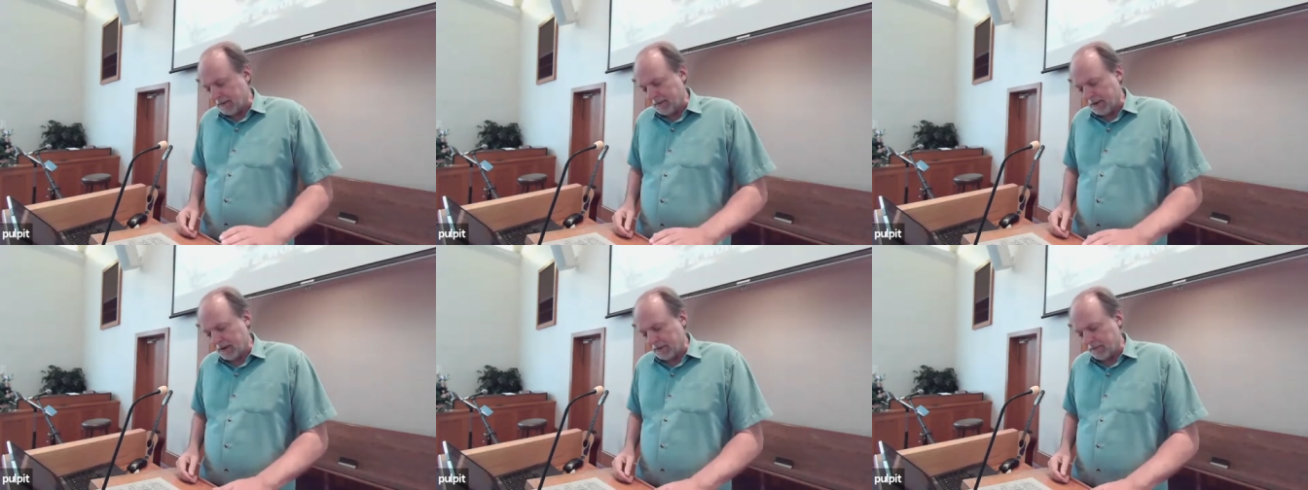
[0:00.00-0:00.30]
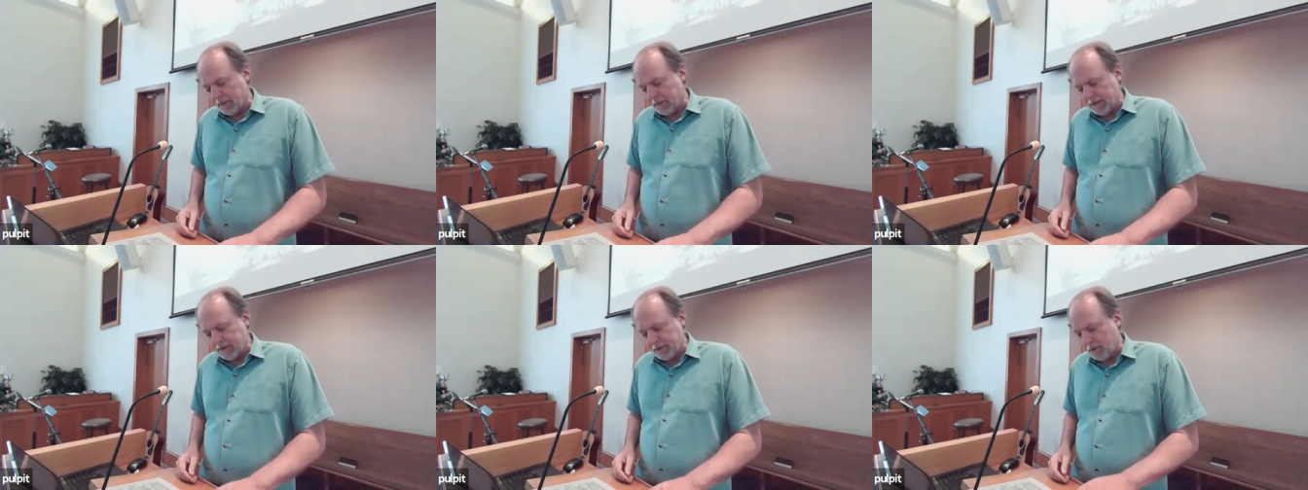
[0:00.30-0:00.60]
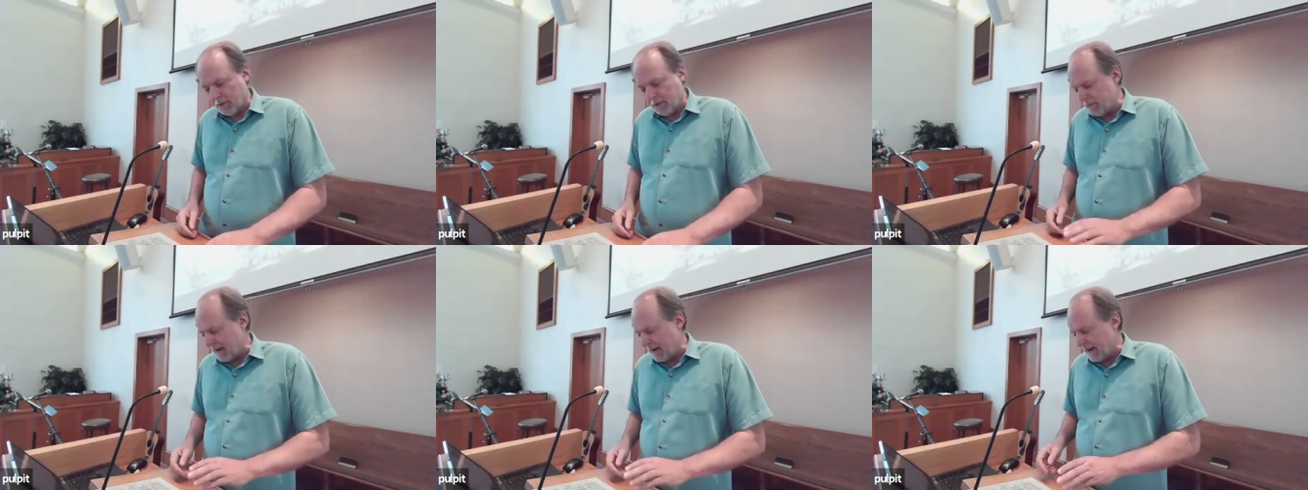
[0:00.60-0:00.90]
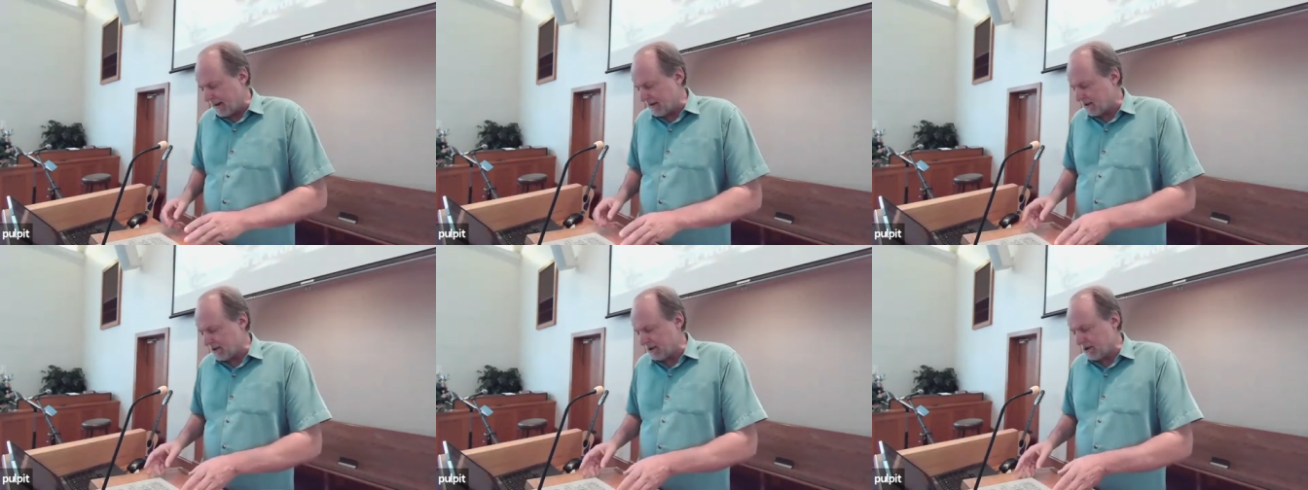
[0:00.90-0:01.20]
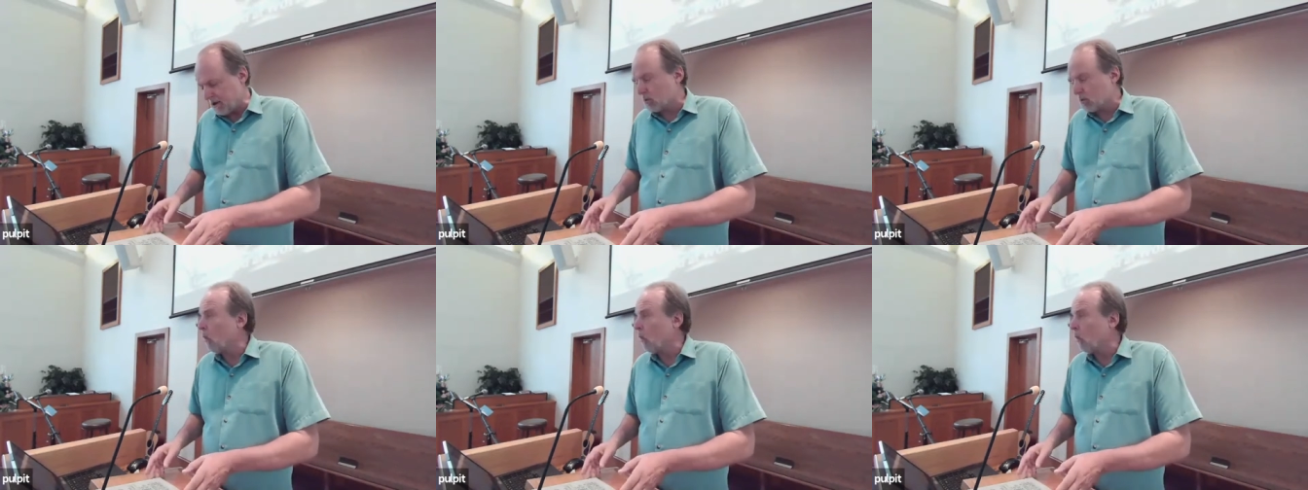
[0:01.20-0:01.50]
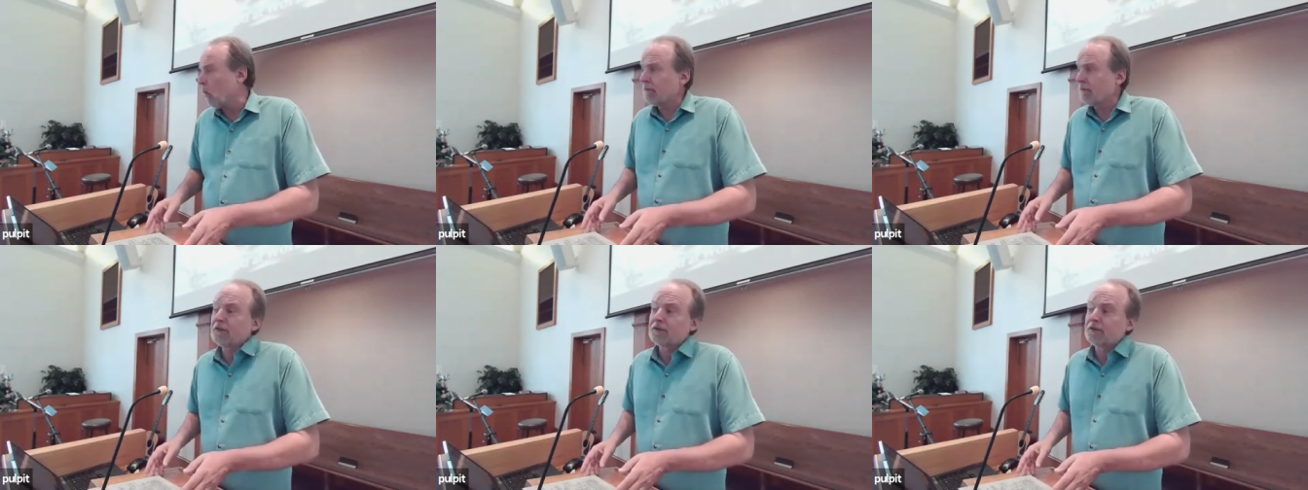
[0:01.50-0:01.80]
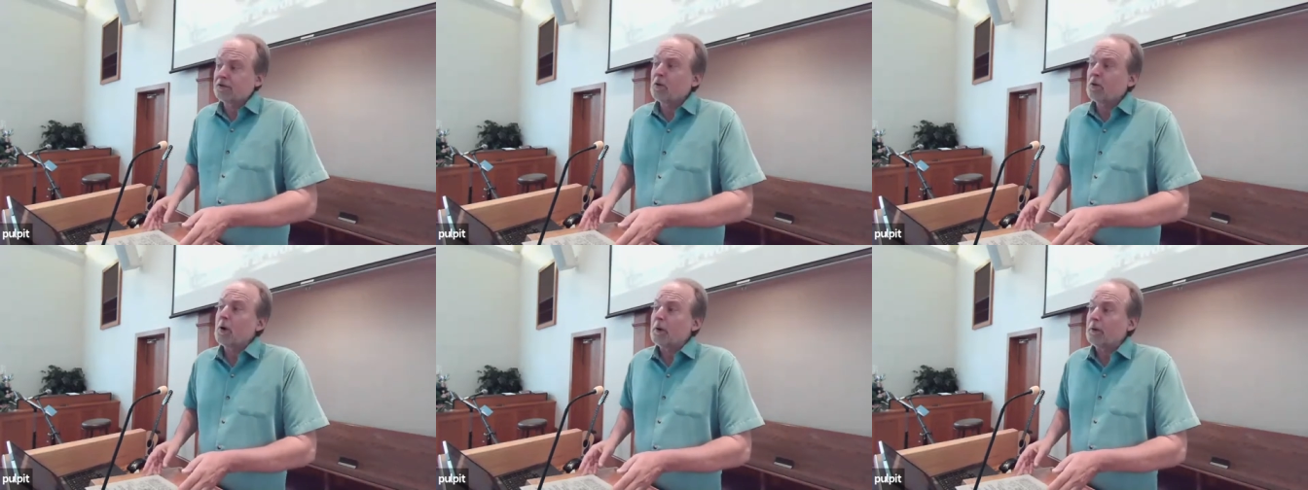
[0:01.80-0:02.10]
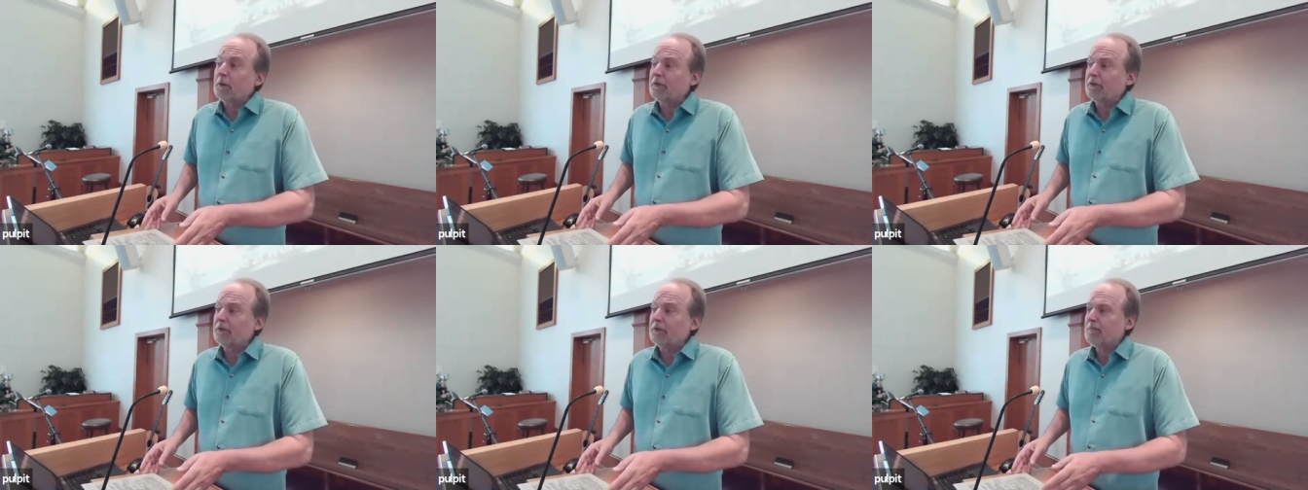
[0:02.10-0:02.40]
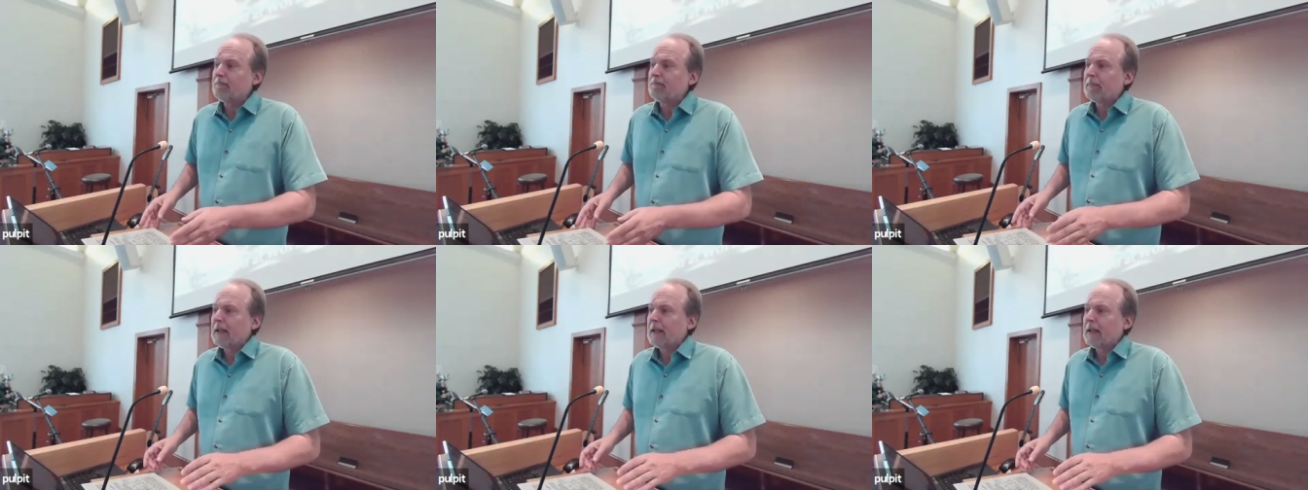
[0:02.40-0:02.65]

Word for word: I'm going to read two passages one for truth